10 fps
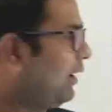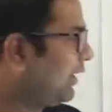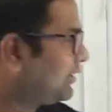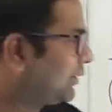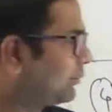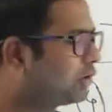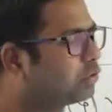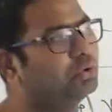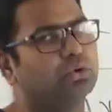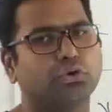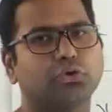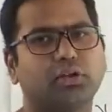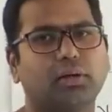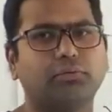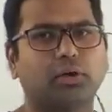and sigma 2 should
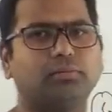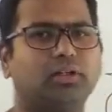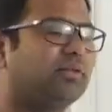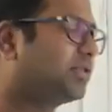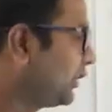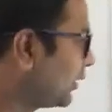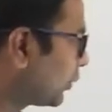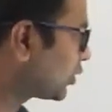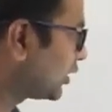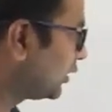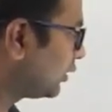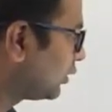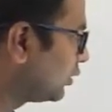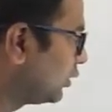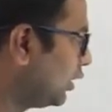come from the left sided portion.
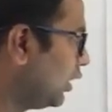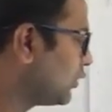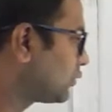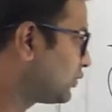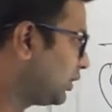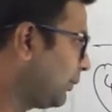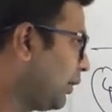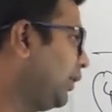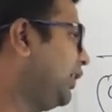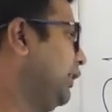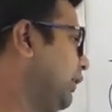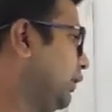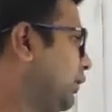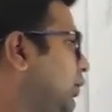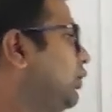So sigma 1
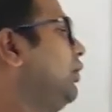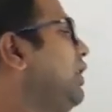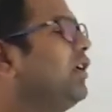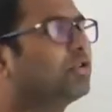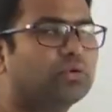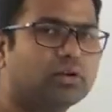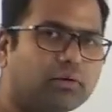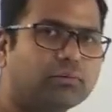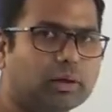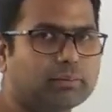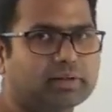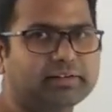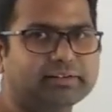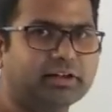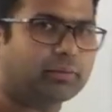should come from right
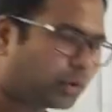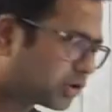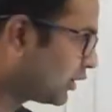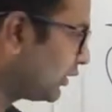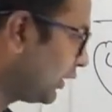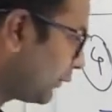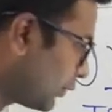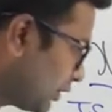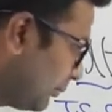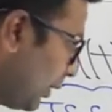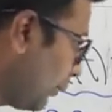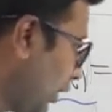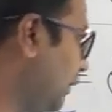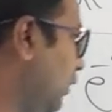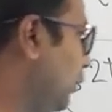sided portion, therefore sigma
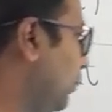1